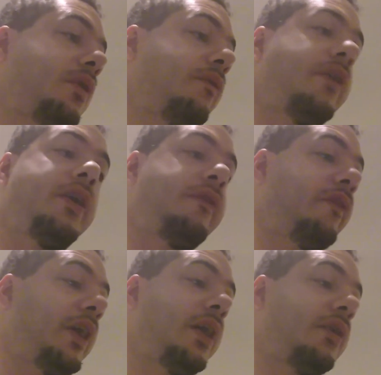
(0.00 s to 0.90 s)
very
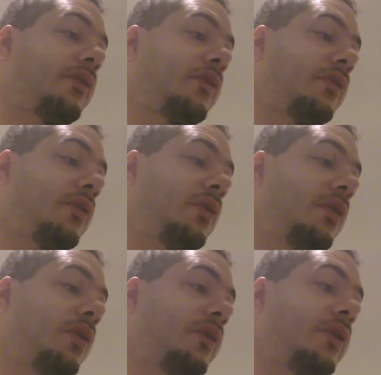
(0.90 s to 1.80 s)
fast.
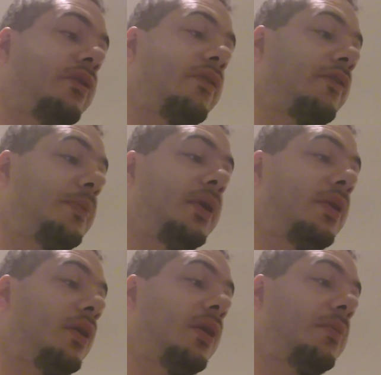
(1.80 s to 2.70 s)
Things are
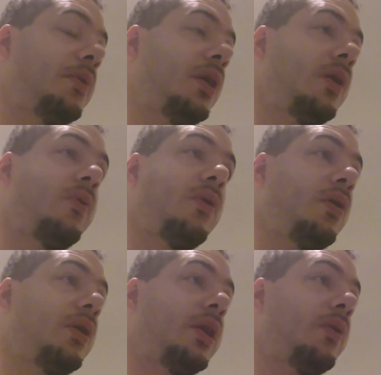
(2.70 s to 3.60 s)
speeding up, and
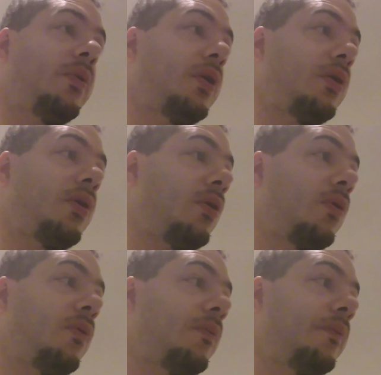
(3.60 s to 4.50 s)
we're getting ready to go
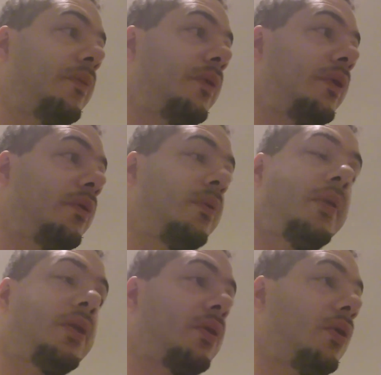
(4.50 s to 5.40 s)
home. We're
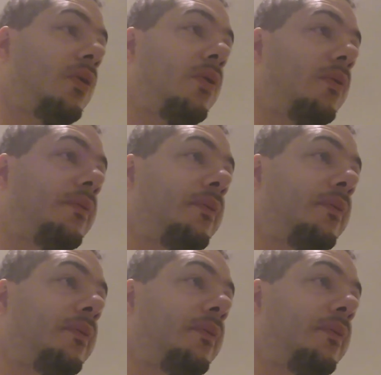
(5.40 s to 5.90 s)
about to go home